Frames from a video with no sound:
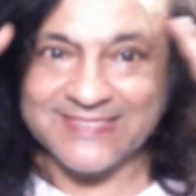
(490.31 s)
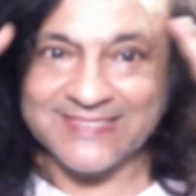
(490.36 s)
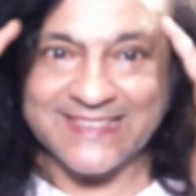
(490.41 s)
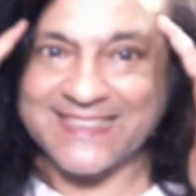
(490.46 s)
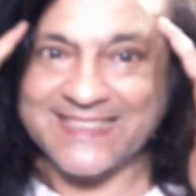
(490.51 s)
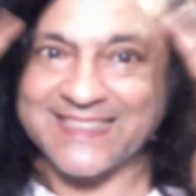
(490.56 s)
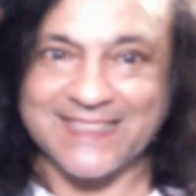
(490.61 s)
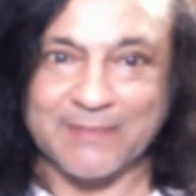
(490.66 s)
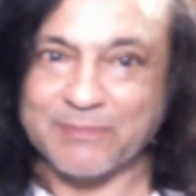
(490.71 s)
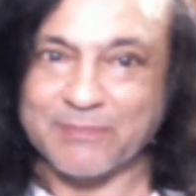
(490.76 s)

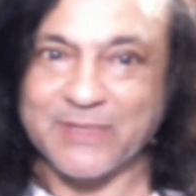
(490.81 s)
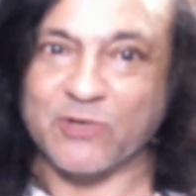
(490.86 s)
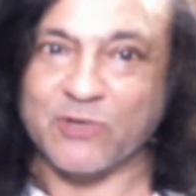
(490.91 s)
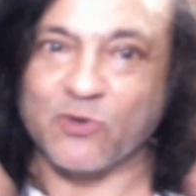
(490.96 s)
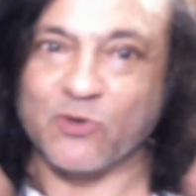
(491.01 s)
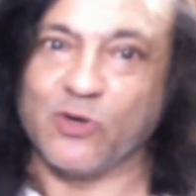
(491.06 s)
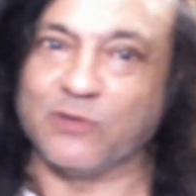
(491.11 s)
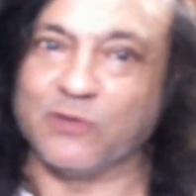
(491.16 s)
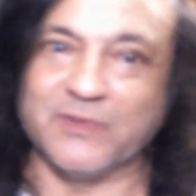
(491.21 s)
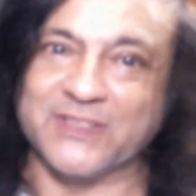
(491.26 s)
something
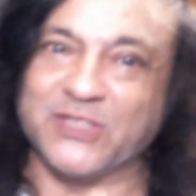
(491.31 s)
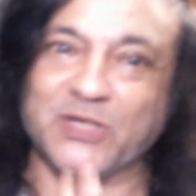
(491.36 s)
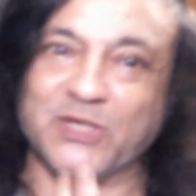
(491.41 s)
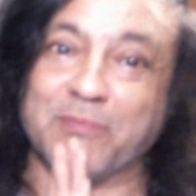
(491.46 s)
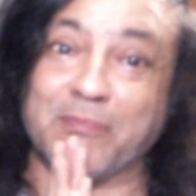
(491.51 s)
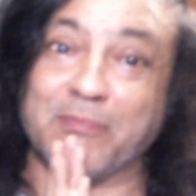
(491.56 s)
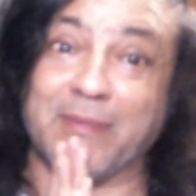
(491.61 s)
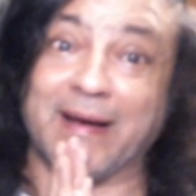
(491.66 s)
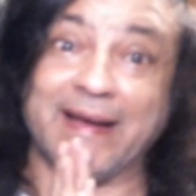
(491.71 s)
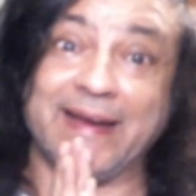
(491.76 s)
wrong with your
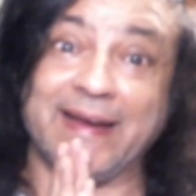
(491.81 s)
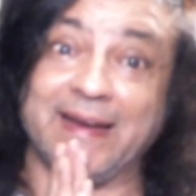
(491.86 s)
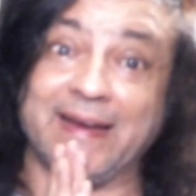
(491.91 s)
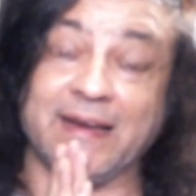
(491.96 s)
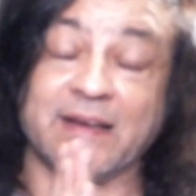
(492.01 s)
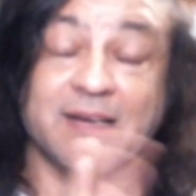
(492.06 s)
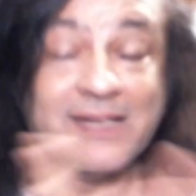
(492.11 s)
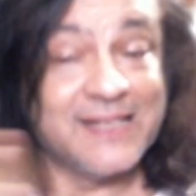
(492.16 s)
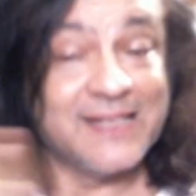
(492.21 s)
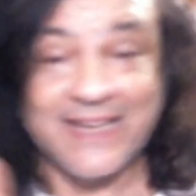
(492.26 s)

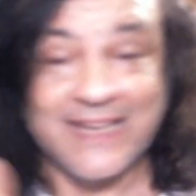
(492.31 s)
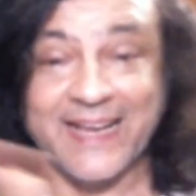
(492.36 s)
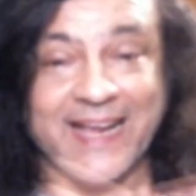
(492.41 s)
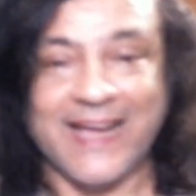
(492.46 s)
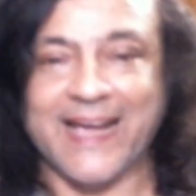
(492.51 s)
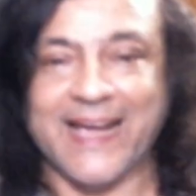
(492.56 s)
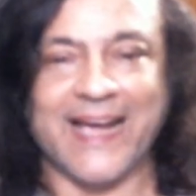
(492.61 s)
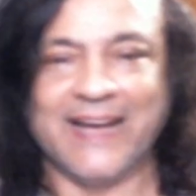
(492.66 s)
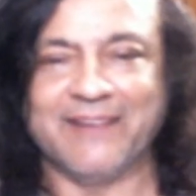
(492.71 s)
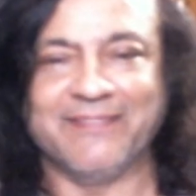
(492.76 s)
mind,
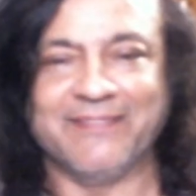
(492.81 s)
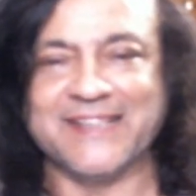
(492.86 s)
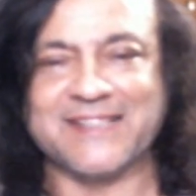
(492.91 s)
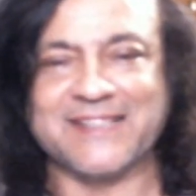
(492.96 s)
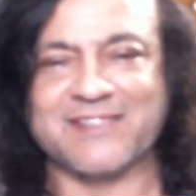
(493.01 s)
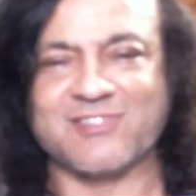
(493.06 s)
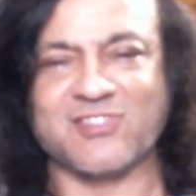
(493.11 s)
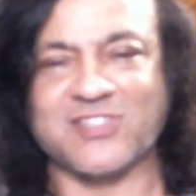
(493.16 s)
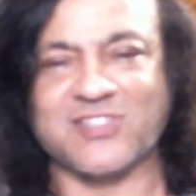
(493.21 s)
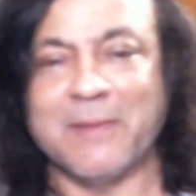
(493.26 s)
and we
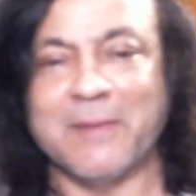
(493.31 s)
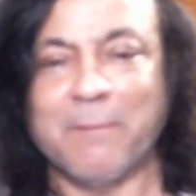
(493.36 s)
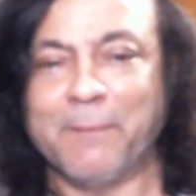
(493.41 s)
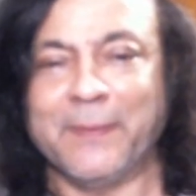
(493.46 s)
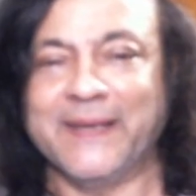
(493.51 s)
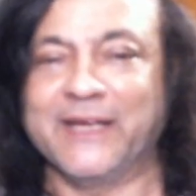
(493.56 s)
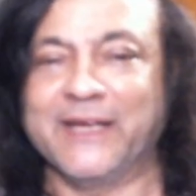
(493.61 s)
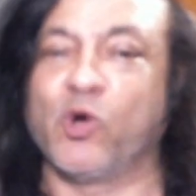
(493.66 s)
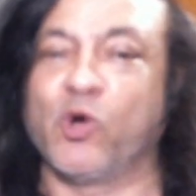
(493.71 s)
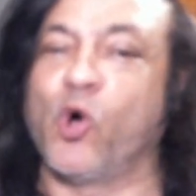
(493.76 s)

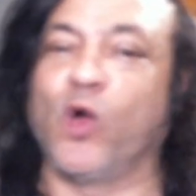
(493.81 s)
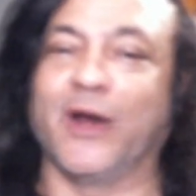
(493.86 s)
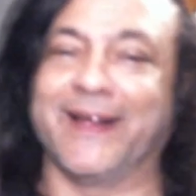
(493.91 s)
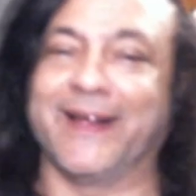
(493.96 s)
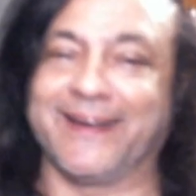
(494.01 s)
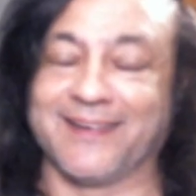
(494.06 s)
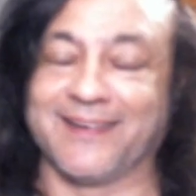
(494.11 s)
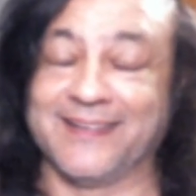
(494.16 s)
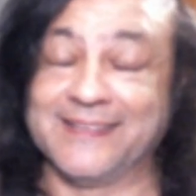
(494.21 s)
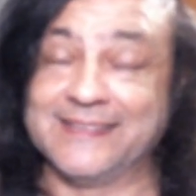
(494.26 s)
simply call
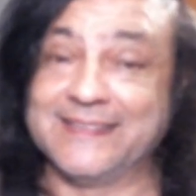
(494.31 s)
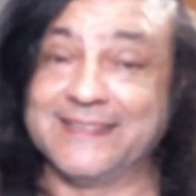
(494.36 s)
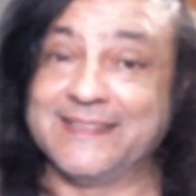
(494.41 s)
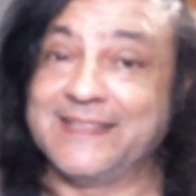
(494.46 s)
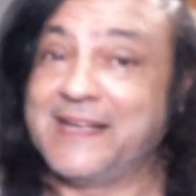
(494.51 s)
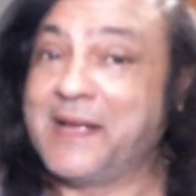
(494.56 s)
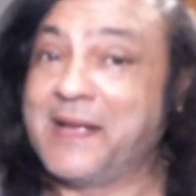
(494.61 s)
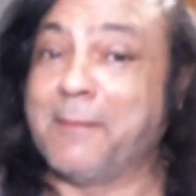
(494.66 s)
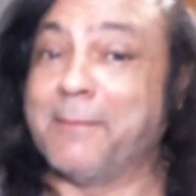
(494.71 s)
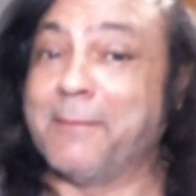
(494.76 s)
it
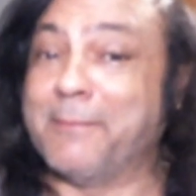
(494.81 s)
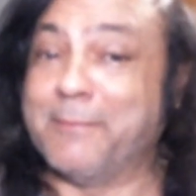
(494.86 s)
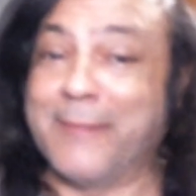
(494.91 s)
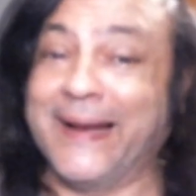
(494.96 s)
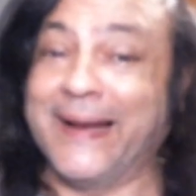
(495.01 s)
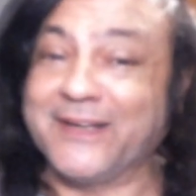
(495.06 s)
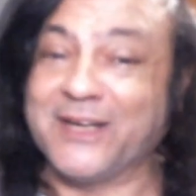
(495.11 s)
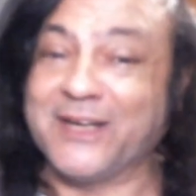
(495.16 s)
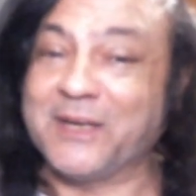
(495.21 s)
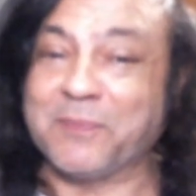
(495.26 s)

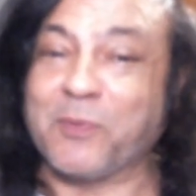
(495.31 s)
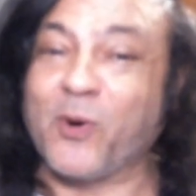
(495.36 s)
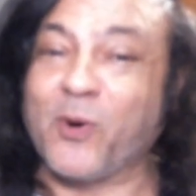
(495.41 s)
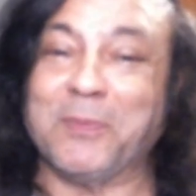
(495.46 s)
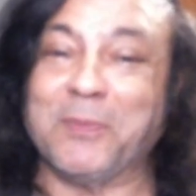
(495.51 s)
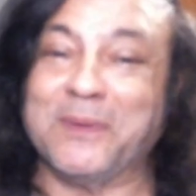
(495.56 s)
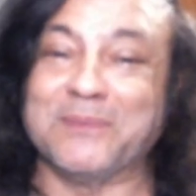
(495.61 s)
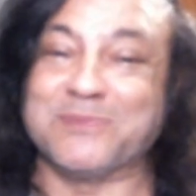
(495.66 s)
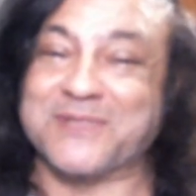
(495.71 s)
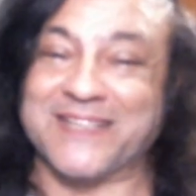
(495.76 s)
mental
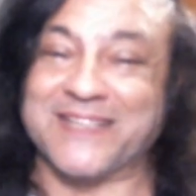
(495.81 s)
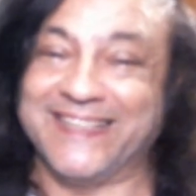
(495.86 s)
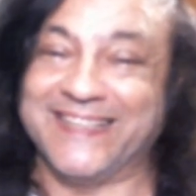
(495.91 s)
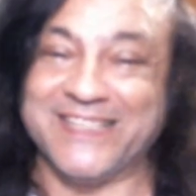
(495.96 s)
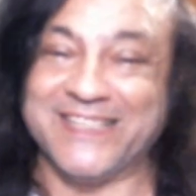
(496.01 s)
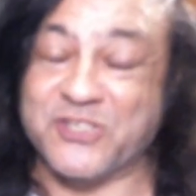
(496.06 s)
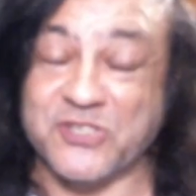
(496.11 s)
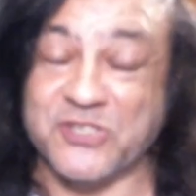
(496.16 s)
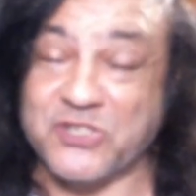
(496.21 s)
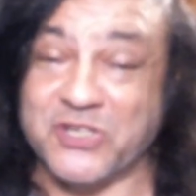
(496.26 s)
problems,
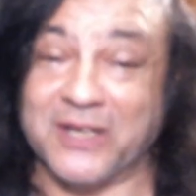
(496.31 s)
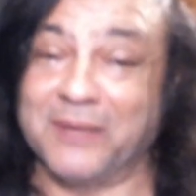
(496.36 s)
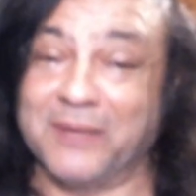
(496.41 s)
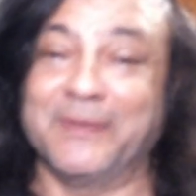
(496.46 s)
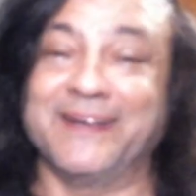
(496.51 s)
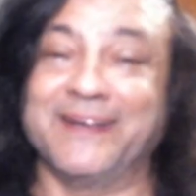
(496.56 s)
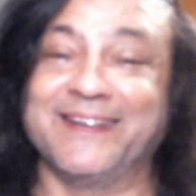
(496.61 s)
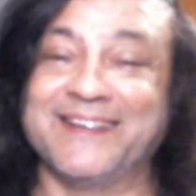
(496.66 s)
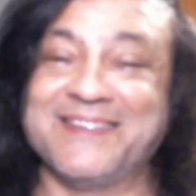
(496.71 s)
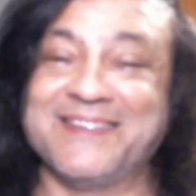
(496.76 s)
ladies and gentlemen.